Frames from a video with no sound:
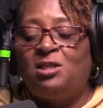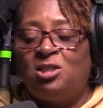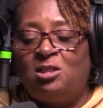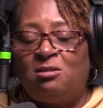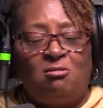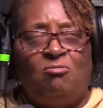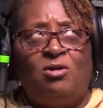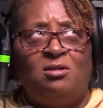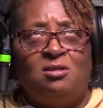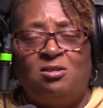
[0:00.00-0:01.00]
just what
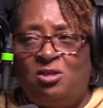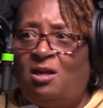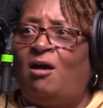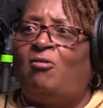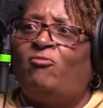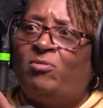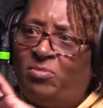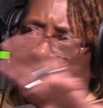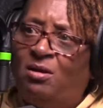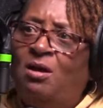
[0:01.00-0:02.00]
is it, Gen Alpha,
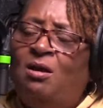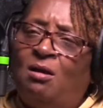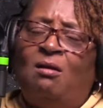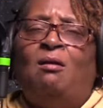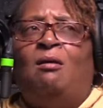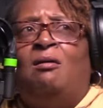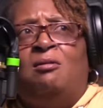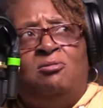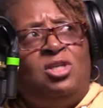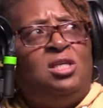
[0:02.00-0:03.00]
but mm-hmm.
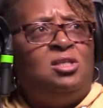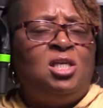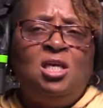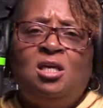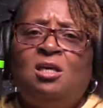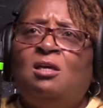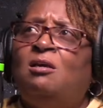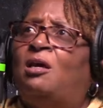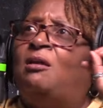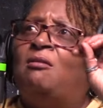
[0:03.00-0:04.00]
Gen
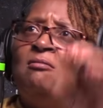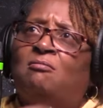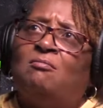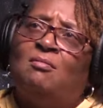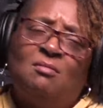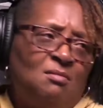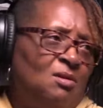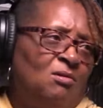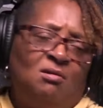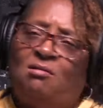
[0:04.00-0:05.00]
Z, and
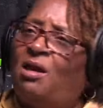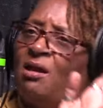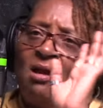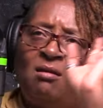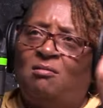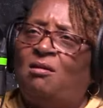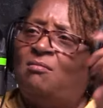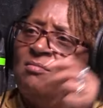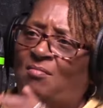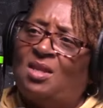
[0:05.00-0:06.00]
it's it's it's it, a
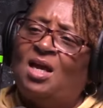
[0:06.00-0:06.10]
mix.